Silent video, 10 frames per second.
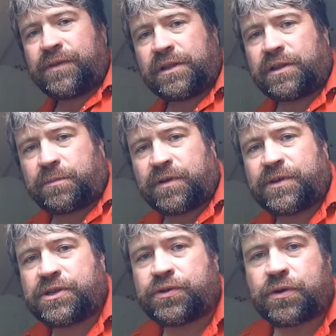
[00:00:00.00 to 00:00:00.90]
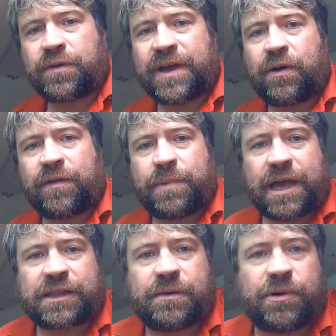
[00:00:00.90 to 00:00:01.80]
you a little bit of a tour of how I've
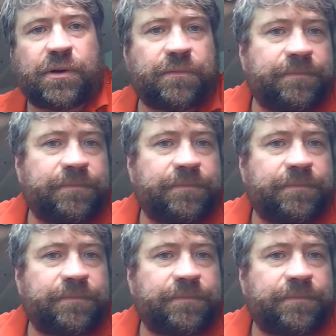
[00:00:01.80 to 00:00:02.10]
packed the boat.